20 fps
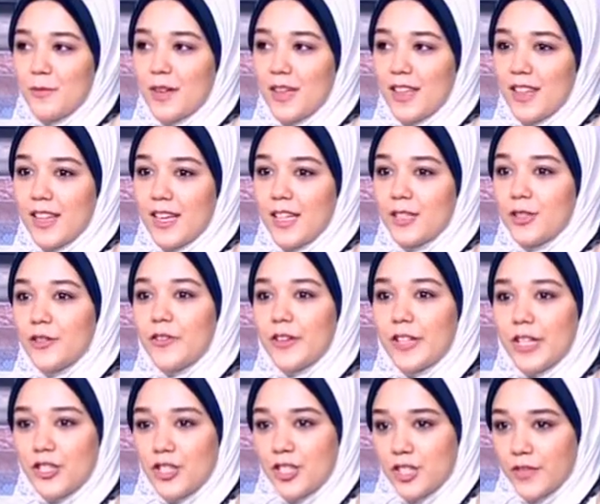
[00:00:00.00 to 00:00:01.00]
the head of
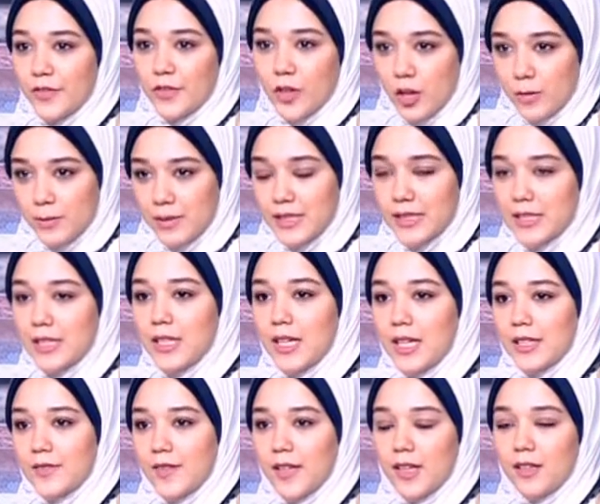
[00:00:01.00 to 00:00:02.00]
initiative committee
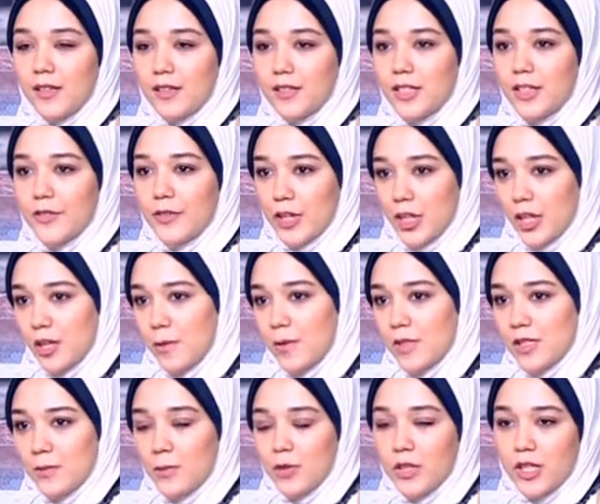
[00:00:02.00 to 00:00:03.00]
at Faculty of
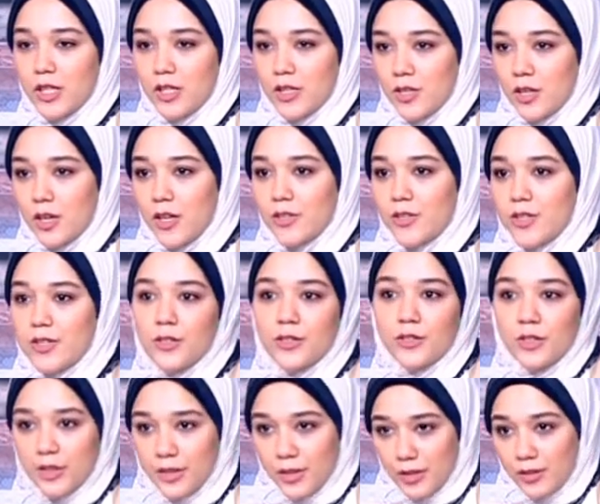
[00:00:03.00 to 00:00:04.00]
Economics and Political Science
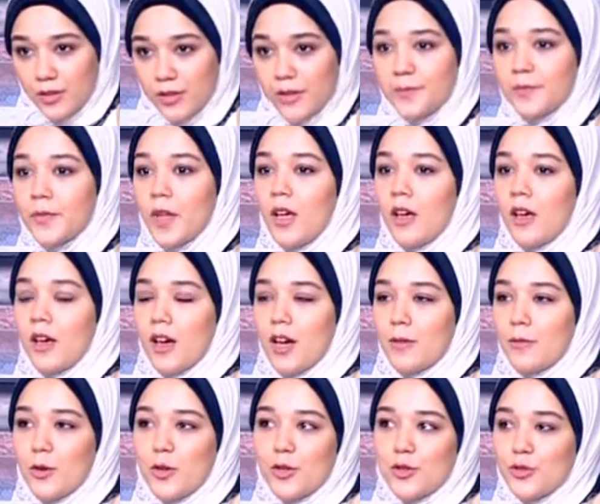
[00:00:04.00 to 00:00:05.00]
Student Union.
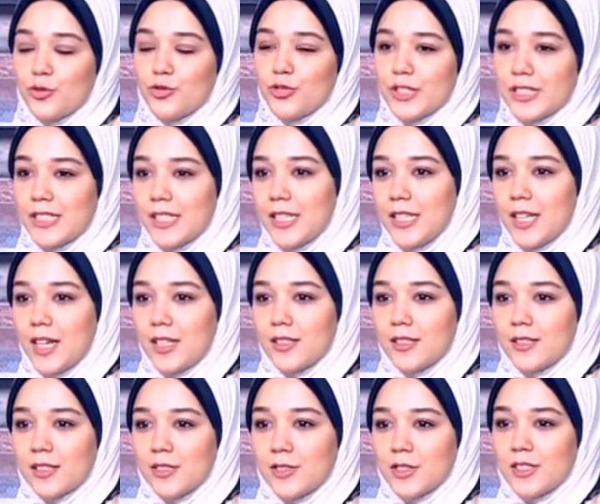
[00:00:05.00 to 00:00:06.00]
I'm also trainee
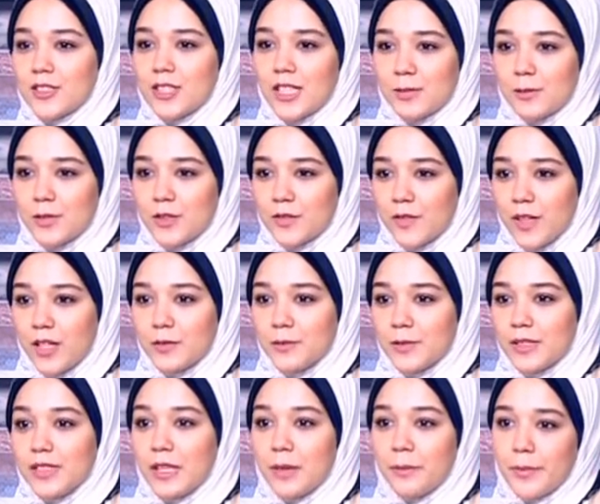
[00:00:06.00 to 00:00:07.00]
at the Sustainable
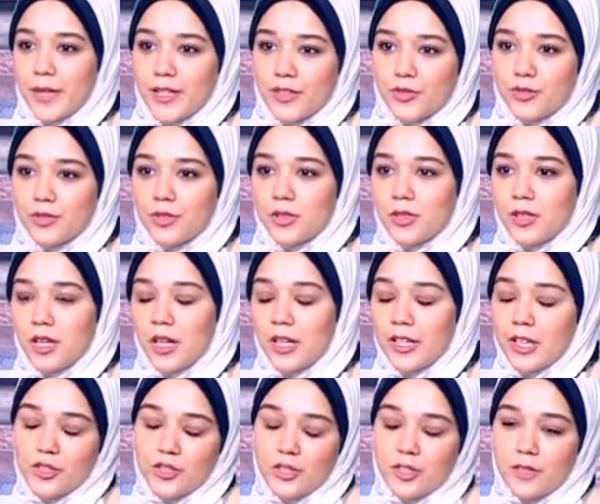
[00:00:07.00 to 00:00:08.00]
Development Ambassador
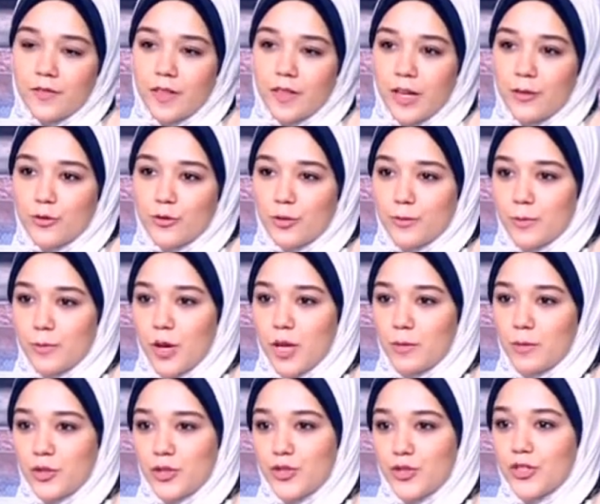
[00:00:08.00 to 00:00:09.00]
initiative launched
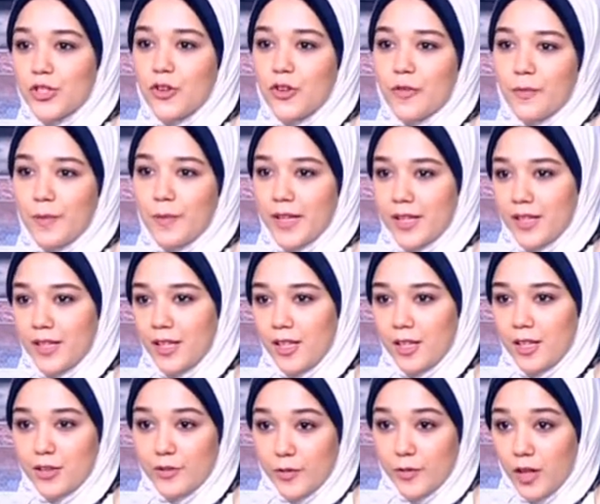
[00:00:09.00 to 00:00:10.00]
by Ministry of
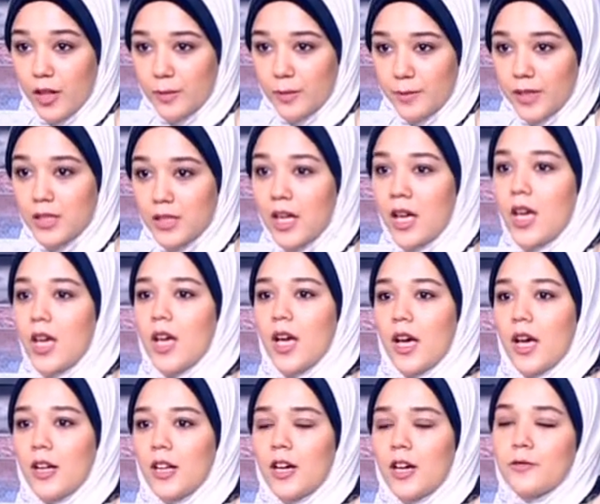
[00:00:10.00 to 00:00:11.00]
Planning and Development.
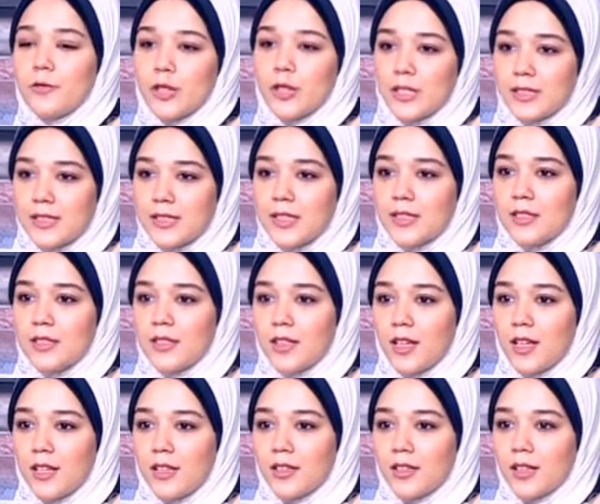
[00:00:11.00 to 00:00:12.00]
And I'm volunteering
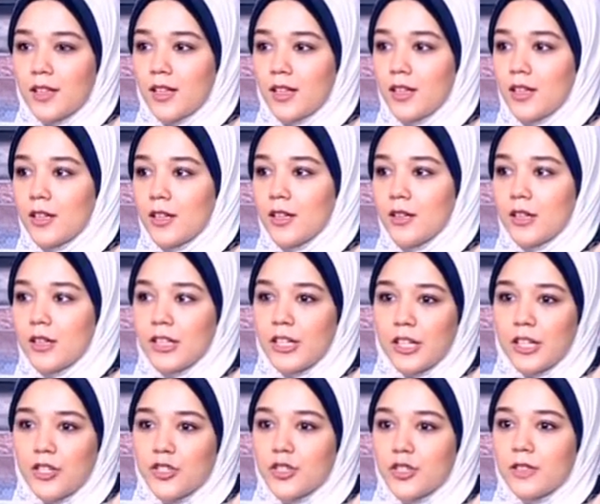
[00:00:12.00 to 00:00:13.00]
in
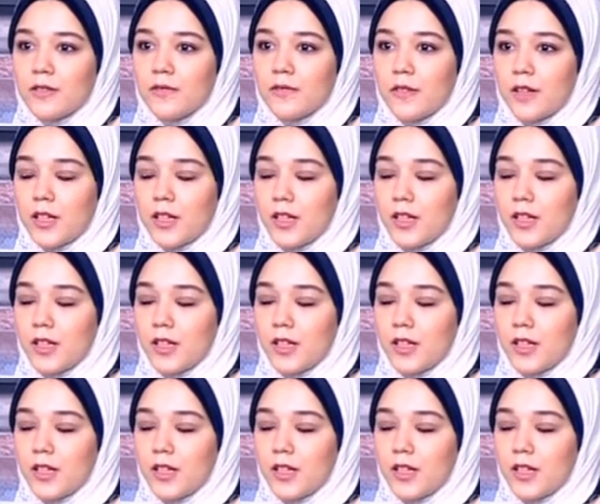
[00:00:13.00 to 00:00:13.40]
initiative